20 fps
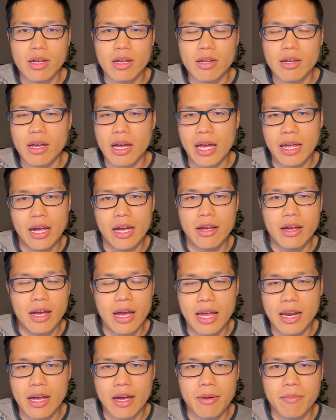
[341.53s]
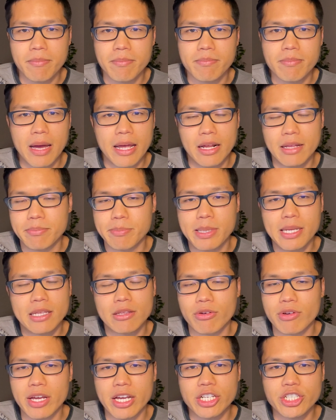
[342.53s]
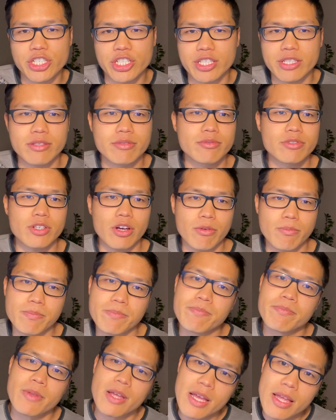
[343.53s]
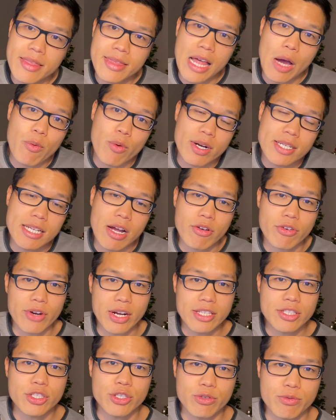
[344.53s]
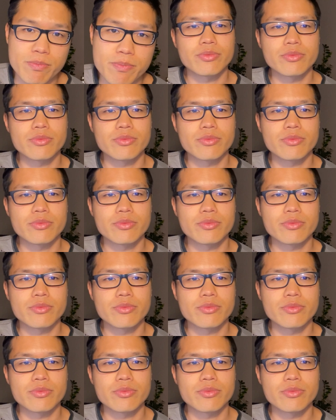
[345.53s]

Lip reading: at a meeting location. So that works out great too.